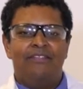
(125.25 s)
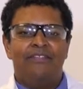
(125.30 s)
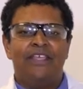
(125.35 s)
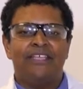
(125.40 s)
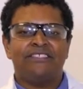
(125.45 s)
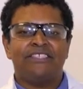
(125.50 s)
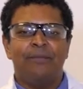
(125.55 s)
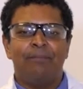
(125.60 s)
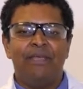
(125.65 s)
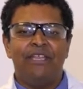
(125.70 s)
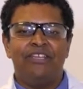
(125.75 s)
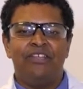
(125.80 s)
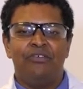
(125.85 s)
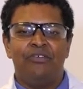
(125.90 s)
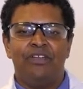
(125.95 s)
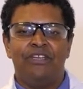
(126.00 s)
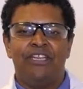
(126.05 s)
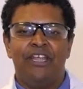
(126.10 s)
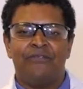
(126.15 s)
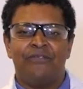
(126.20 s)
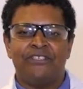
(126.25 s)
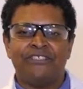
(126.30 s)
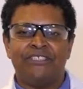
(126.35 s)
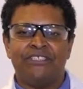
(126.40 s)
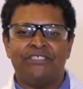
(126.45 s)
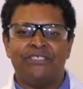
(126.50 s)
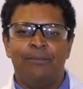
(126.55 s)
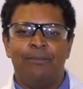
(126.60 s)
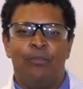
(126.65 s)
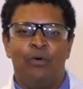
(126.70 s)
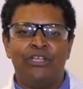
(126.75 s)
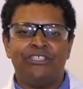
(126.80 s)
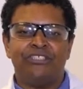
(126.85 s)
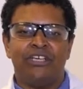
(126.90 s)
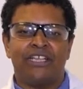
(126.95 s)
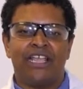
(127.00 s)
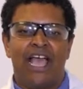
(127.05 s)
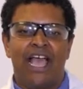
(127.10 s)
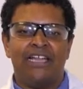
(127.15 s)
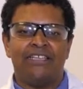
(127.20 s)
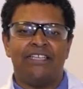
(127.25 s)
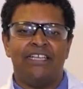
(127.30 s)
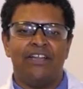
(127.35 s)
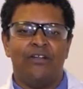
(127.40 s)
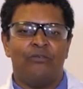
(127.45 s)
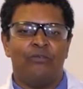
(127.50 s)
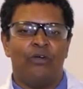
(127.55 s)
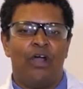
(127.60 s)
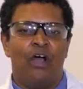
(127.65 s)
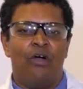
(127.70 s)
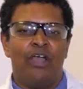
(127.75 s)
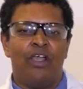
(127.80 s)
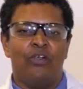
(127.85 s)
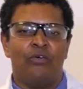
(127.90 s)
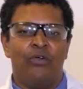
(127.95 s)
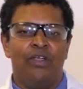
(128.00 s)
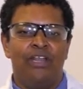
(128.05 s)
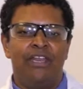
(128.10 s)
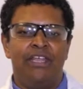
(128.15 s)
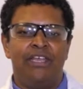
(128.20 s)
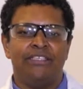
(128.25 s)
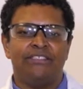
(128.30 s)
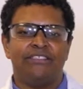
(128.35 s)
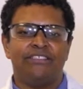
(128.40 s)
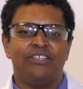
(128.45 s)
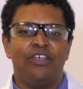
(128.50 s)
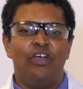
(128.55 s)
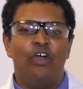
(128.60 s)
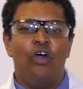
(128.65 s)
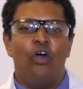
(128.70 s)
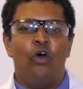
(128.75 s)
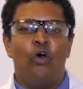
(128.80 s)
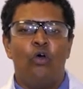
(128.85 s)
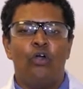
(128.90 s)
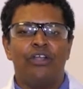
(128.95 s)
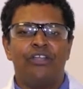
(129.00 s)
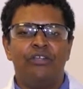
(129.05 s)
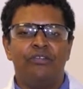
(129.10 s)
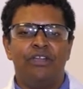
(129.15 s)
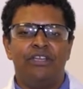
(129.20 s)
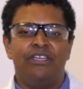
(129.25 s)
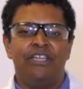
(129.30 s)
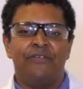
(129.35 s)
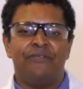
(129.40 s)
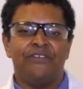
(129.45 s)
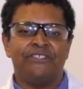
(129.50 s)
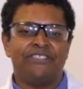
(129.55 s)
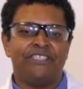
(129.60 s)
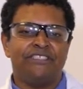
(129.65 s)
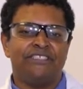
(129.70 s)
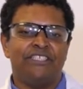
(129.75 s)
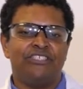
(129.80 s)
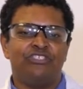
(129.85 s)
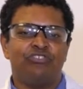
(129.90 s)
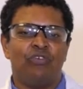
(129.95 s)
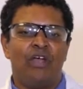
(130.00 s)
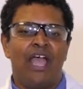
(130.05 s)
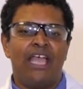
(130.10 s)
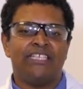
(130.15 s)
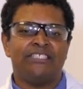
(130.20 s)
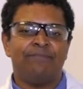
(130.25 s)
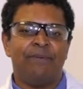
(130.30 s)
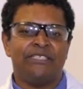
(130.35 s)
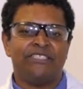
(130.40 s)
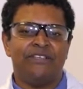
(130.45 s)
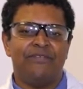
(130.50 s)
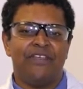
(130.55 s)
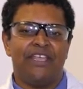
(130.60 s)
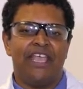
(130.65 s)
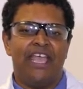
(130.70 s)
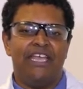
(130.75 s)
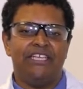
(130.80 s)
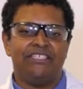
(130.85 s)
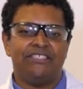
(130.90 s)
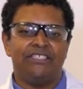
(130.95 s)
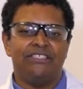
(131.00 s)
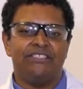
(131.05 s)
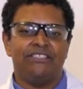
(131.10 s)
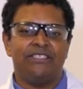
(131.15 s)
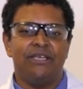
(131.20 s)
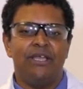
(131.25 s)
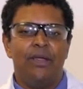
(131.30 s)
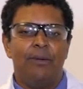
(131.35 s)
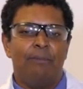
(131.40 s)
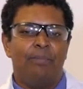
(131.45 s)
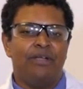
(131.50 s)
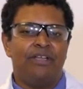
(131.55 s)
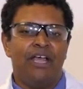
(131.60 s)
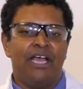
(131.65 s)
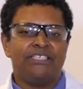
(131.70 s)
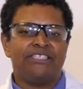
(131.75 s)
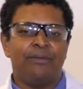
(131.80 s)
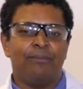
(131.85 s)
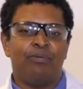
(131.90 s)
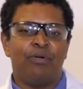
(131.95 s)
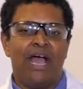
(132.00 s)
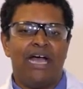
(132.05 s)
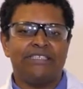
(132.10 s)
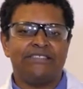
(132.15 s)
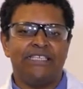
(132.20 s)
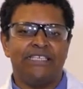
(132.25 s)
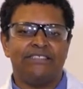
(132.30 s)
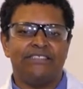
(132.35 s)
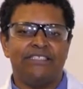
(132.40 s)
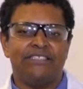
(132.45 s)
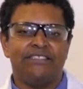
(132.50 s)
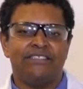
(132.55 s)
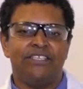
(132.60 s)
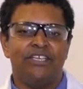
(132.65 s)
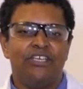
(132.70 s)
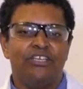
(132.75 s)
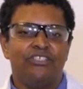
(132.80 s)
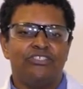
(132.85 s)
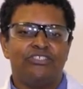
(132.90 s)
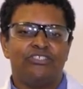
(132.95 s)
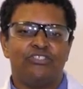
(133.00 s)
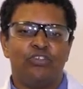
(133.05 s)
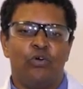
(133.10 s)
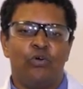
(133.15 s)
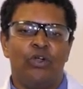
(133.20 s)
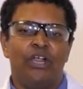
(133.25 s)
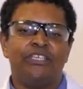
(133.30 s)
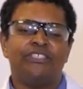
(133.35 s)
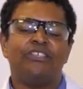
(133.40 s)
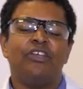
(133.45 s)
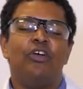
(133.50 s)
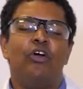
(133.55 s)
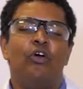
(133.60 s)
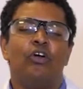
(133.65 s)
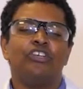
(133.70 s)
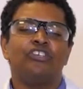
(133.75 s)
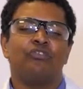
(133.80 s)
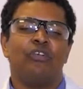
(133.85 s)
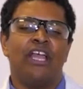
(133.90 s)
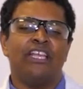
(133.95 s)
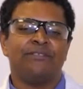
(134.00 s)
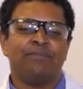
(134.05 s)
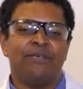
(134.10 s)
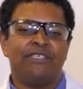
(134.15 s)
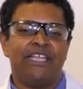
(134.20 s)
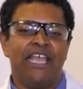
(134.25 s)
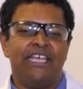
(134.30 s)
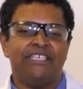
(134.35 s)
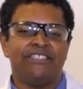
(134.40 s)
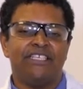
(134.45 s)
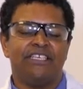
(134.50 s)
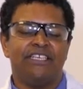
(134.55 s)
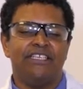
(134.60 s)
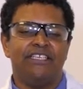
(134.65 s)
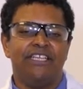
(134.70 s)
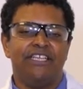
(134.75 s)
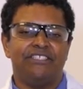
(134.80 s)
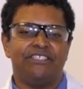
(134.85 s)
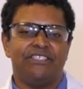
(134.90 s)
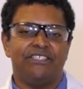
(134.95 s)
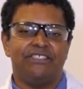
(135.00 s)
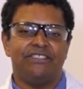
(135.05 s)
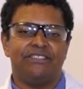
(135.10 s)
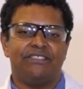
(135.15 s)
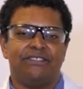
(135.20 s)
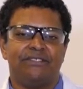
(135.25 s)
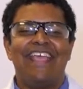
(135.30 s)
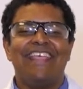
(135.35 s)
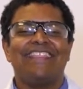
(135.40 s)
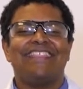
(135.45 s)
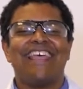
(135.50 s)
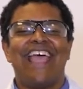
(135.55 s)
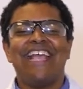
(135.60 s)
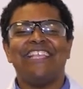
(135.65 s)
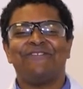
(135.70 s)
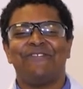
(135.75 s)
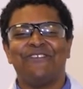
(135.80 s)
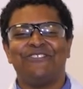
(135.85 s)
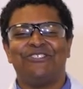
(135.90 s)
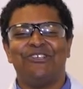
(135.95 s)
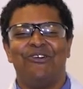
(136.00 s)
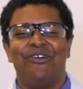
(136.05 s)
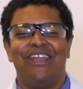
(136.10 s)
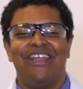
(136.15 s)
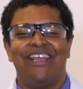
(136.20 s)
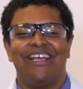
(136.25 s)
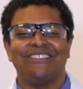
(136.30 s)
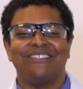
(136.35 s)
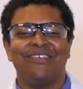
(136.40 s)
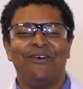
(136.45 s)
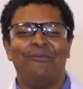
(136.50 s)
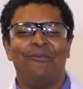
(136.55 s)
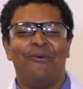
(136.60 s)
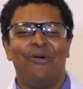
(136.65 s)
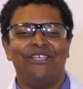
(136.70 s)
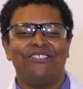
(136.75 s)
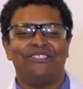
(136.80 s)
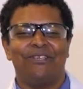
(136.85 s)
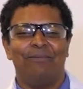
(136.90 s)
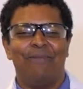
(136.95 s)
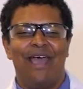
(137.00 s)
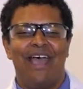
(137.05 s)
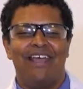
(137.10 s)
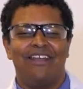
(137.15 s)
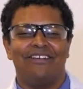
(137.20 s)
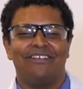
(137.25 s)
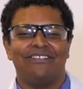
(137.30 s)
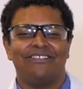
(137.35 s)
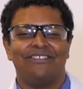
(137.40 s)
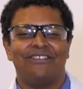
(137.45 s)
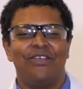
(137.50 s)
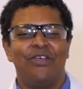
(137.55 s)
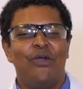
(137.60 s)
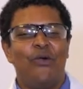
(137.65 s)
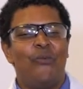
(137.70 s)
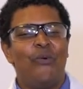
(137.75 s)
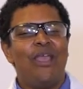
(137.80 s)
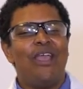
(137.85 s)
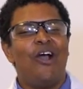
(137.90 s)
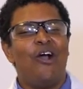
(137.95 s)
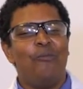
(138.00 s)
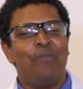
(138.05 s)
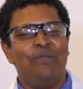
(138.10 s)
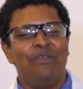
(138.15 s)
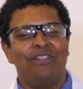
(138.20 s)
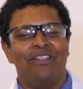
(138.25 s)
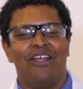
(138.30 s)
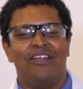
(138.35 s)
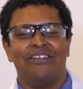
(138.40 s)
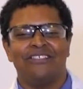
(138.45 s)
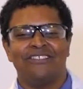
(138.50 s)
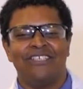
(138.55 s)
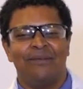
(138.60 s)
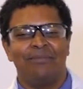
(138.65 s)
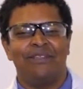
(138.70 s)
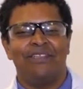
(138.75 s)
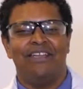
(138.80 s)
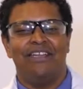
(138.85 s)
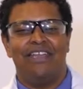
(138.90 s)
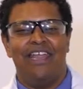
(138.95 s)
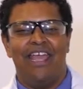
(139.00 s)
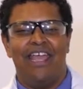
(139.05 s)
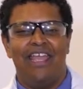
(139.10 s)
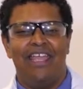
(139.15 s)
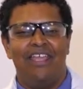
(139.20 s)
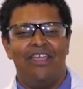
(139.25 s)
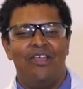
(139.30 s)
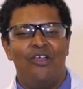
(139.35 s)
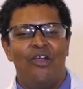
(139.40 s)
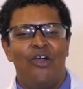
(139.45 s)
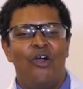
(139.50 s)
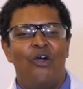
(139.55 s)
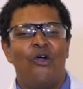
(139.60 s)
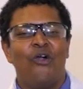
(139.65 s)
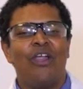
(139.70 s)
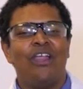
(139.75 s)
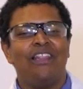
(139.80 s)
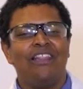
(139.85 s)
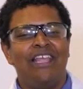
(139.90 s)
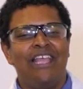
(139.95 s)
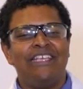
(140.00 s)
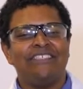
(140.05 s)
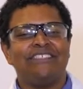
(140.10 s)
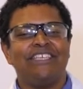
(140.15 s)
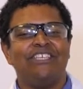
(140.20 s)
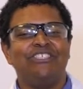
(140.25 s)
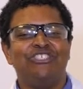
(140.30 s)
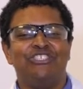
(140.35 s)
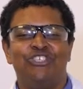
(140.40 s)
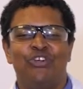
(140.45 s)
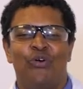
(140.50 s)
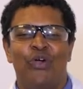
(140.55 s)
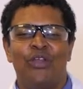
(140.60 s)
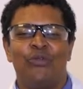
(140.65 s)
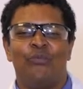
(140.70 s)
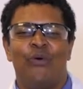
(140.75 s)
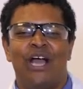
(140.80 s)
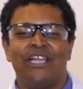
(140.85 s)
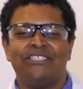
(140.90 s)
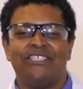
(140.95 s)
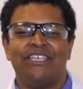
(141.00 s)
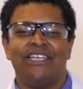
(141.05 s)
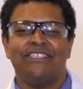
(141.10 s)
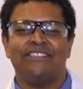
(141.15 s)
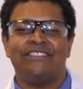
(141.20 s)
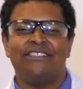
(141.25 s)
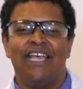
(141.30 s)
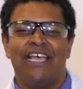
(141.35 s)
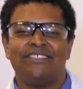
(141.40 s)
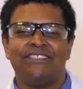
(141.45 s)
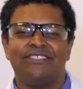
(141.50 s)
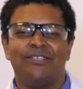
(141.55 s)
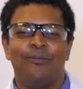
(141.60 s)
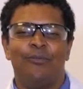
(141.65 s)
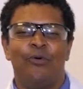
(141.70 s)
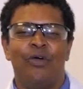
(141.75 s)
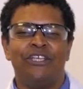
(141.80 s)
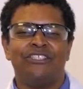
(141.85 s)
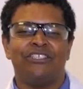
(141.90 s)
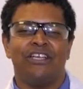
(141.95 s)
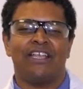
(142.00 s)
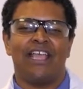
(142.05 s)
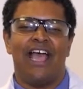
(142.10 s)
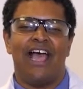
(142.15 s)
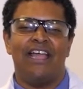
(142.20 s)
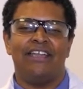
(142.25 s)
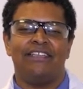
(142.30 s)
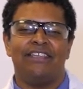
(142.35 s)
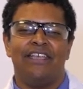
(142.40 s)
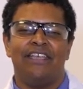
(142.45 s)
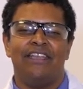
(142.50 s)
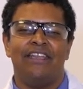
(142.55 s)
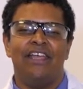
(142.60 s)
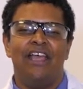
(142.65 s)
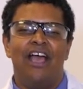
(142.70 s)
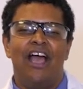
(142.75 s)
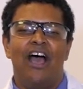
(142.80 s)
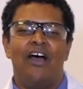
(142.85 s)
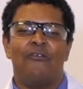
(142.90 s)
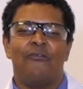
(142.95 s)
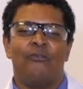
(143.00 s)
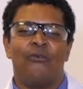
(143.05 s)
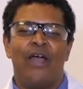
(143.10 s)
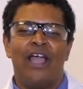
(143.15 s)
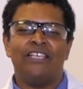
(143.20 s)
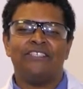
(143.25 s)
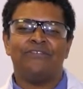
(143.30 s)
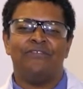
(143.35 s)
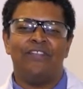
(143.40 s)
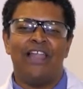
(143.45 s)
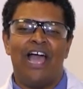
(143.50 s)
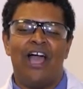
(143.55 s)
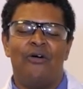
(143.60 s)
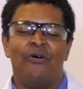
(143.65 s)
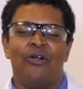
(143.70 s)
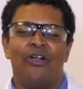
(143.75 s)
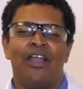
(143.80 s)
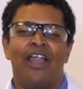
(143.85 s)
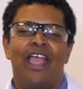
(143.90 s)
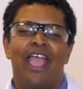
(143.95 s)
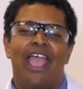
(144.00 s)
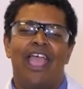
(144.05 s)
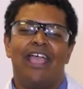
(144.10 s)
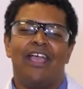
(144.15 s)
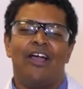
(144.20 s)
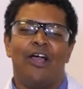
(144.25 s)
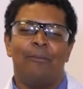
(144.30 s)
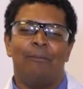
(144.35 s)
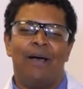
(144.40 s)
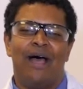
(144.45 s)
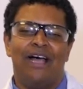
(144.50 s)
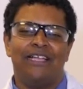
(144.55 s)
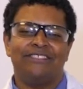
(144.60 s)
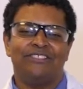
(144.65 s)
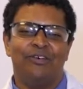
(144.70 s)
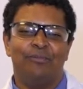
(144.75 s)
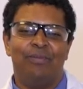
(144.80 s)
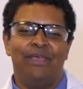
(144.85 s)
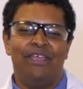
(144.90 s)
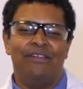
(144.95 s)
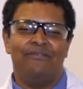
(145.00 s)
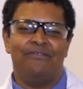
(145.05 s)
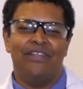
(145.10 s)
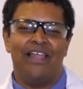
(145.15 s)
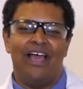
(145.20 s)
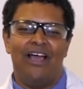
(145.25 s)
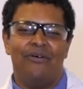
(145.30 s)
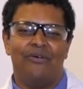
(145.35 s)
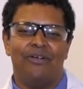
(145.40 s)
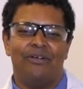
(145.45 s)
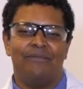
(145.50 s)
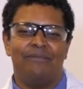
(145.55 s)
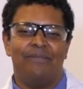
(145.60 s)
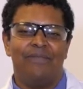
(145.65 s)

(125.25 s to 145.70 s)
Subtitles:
This could be due to differences in moisture content of raw ingredients or due to differences in drying specifications, production processes, storage, or transportation conditions. Thanks for joining us on Moisture Matters. We hope you learned something today, or at least enjoyed watching us test the moisture content of rice flour and garbanzo bean flour.